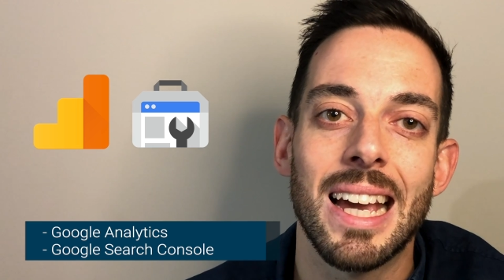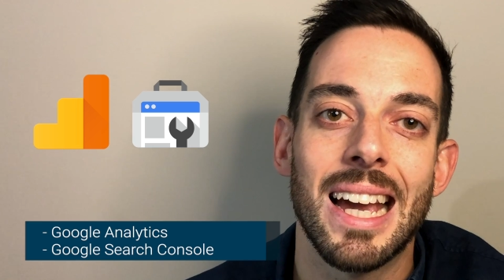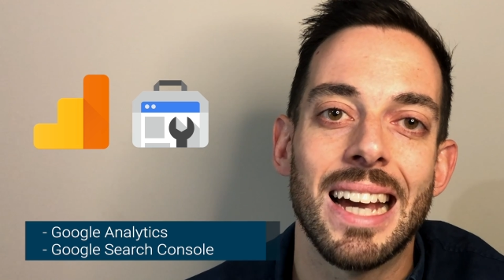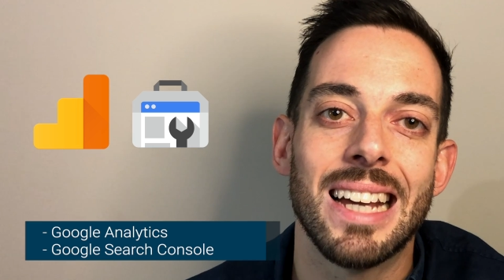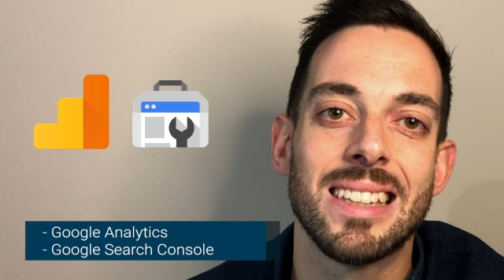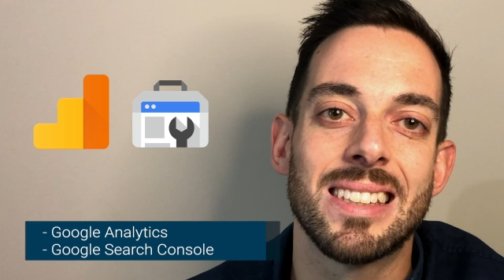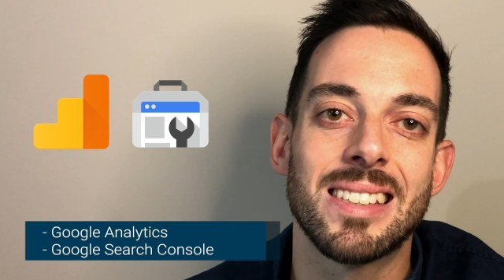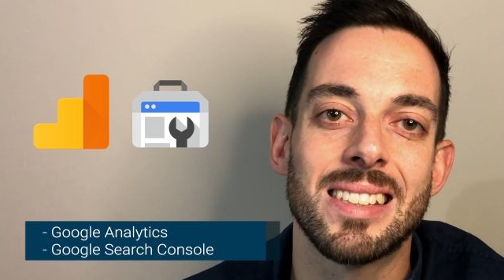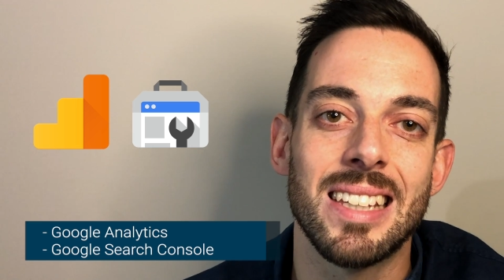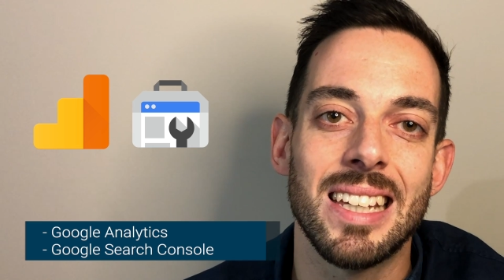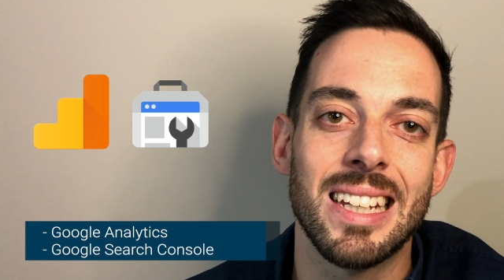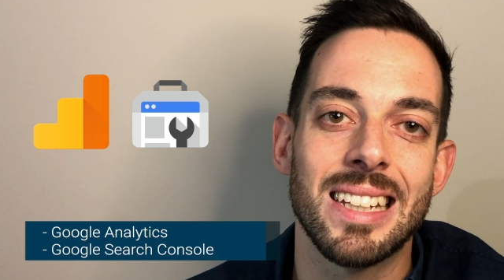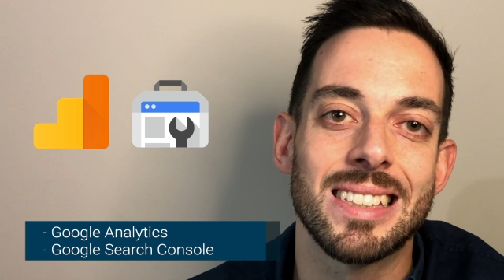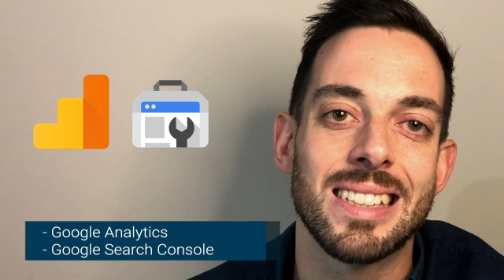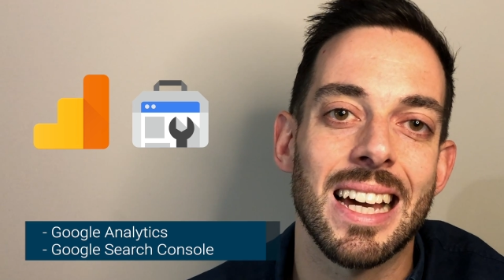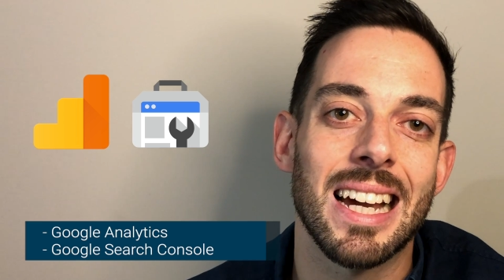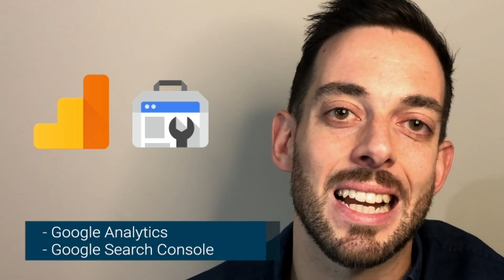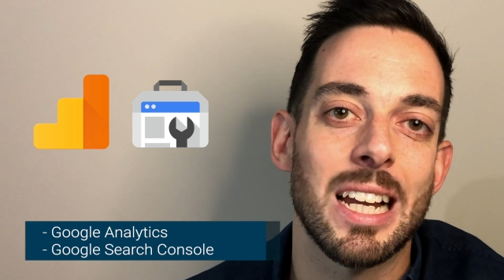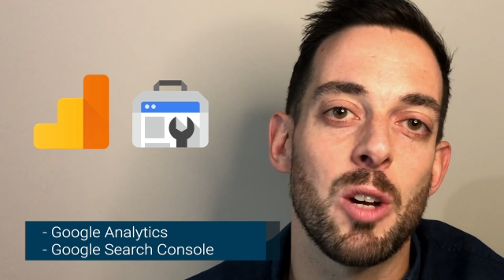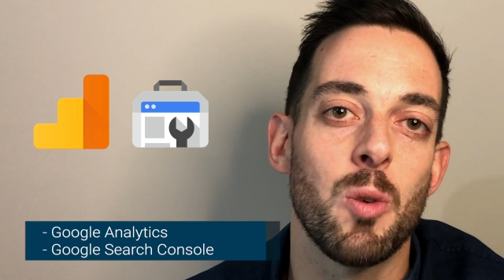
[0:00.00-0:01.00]
and see
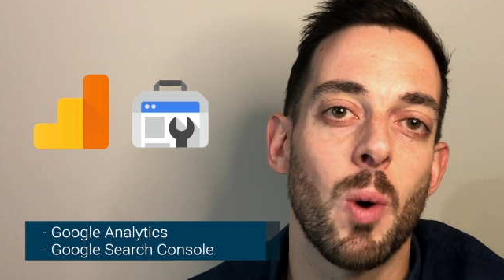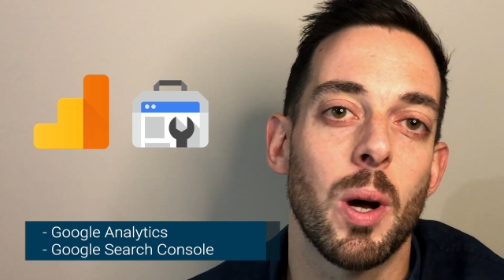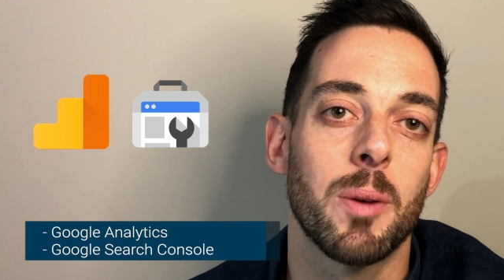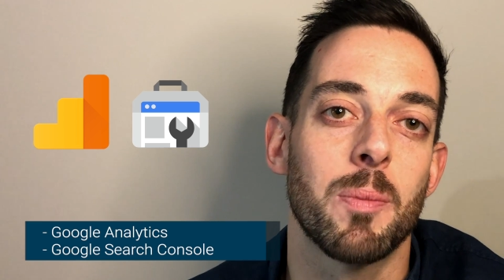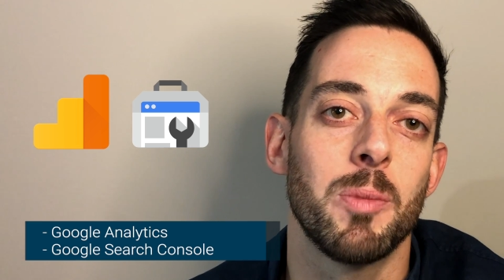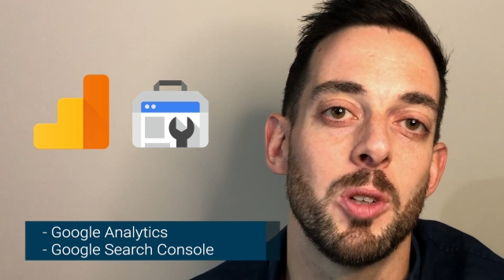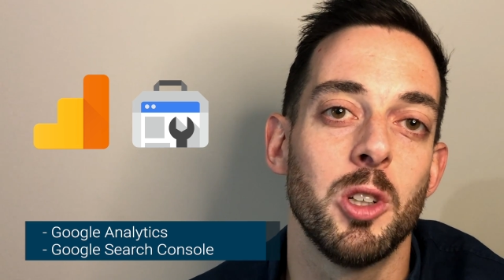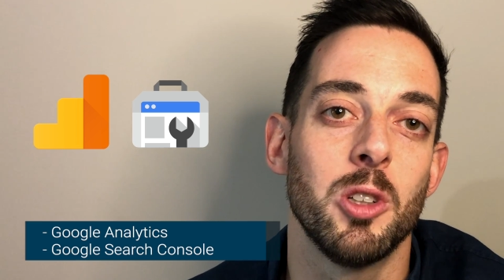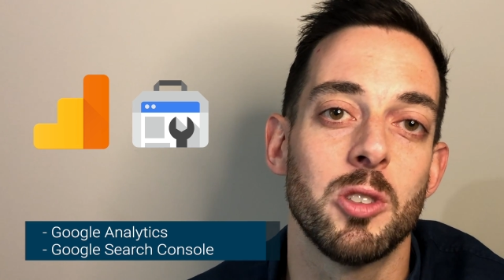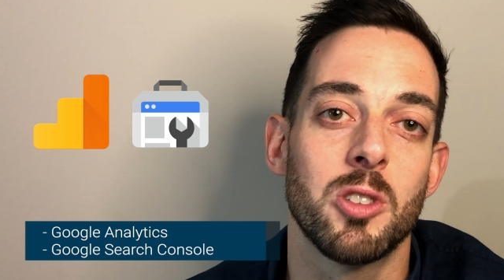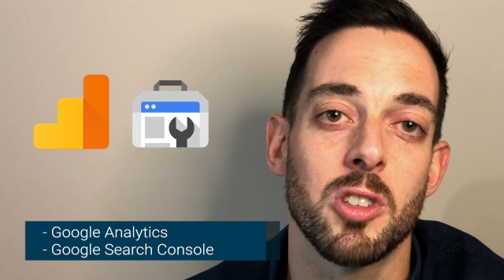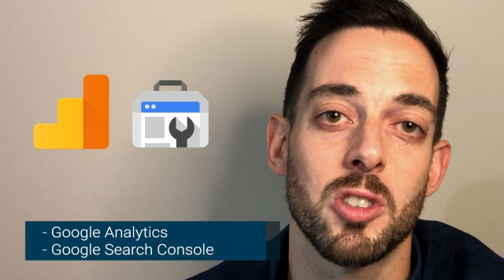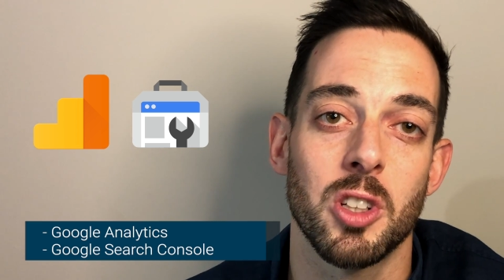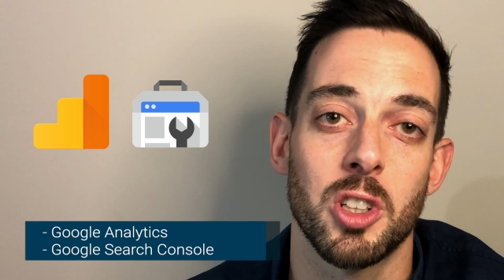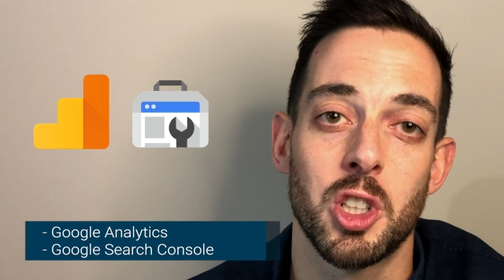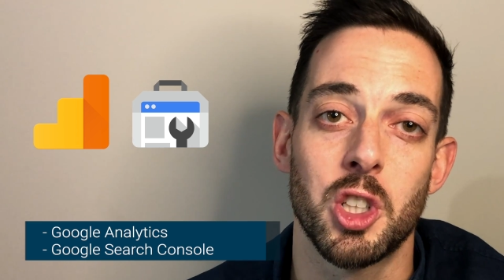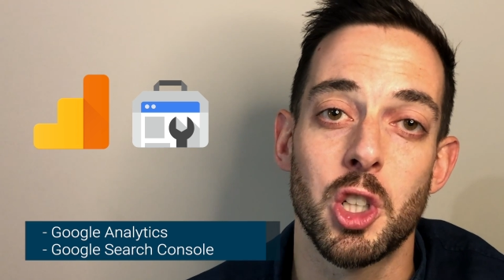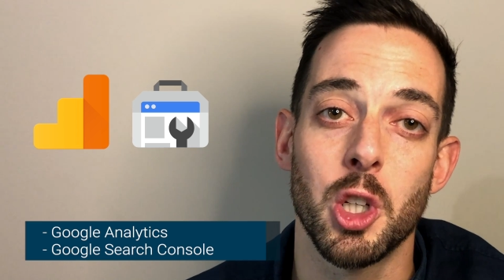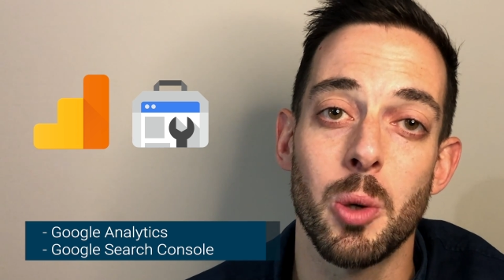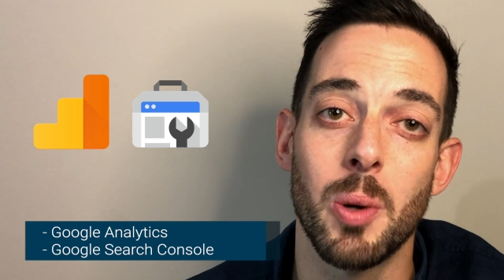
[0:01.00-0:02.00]
exactly what users are
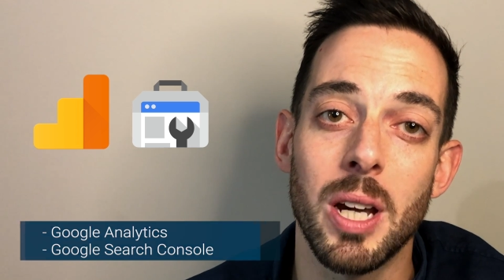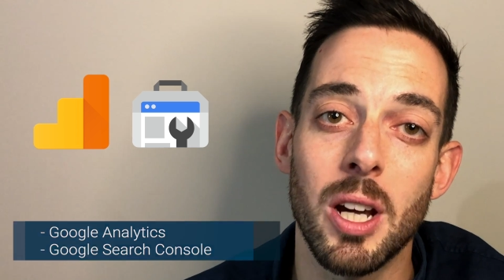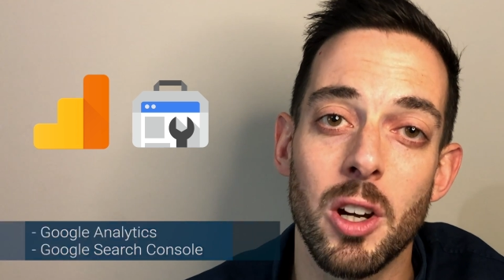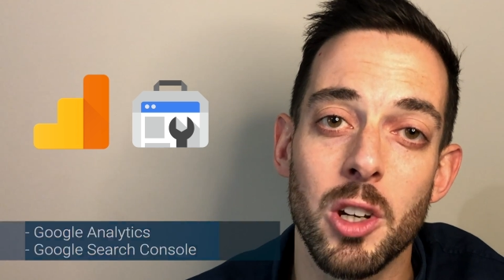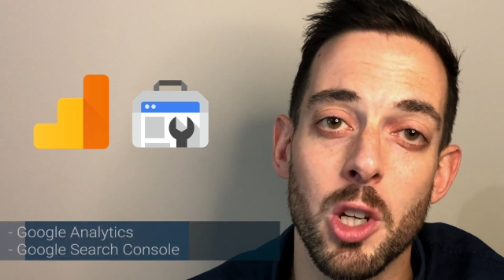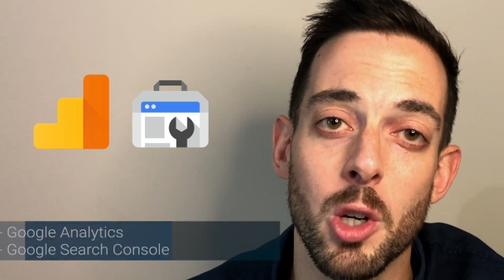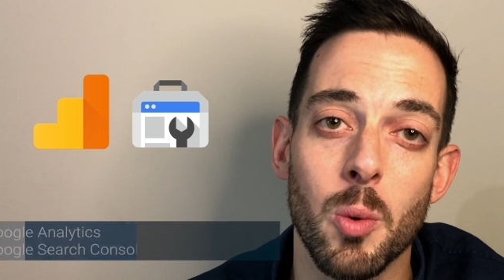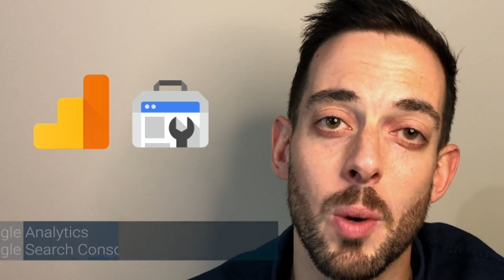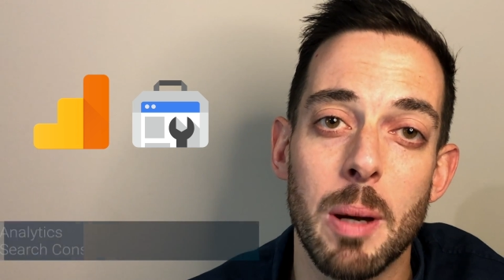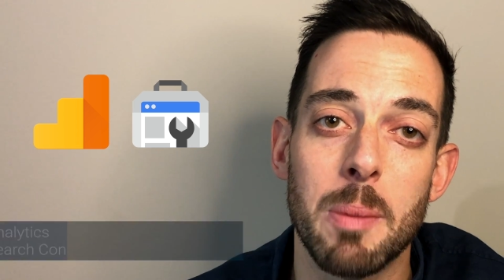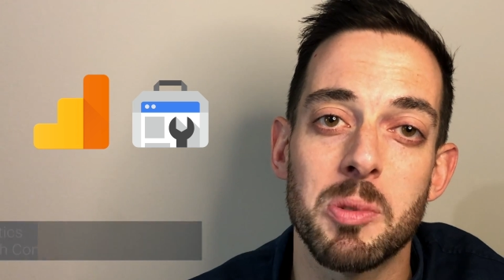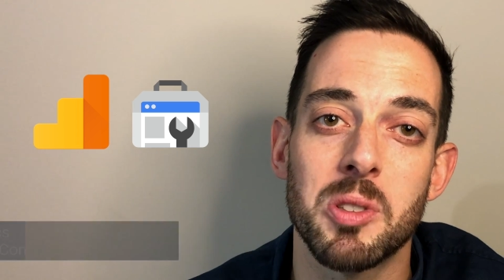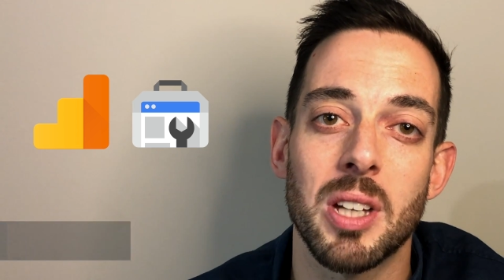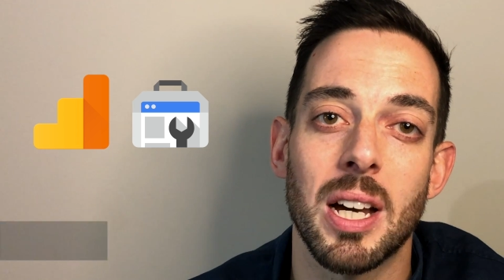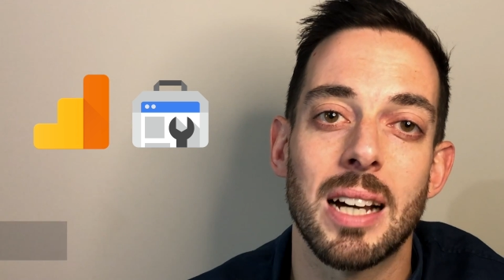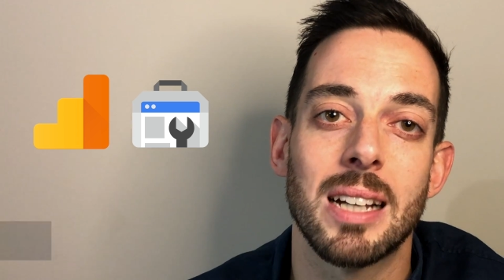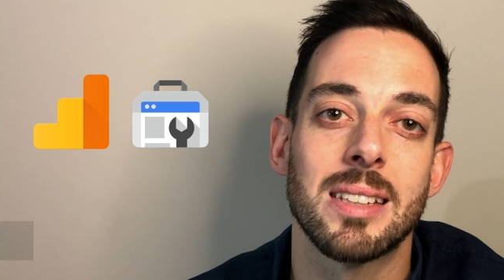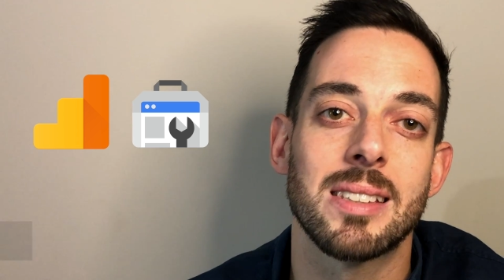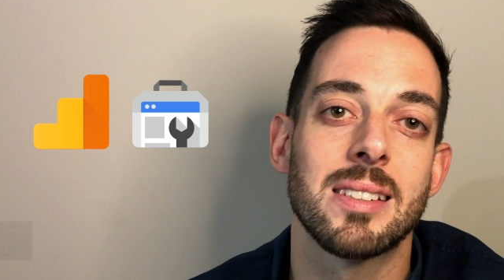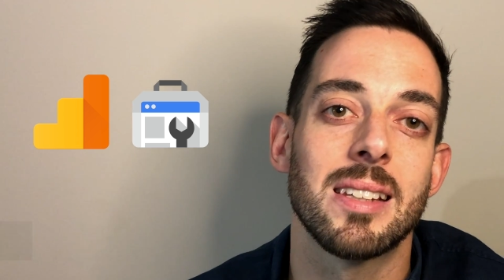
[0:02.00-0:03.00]
doing on your
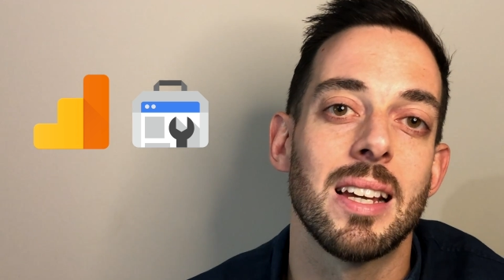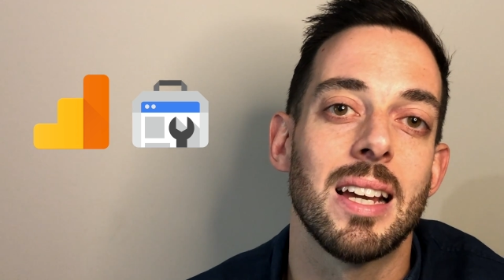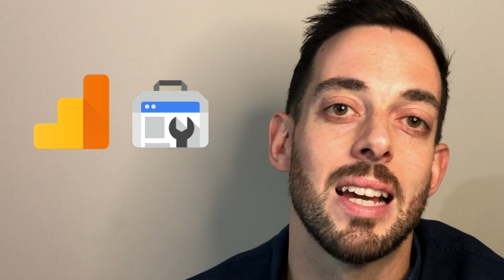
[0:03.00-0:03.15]
websites,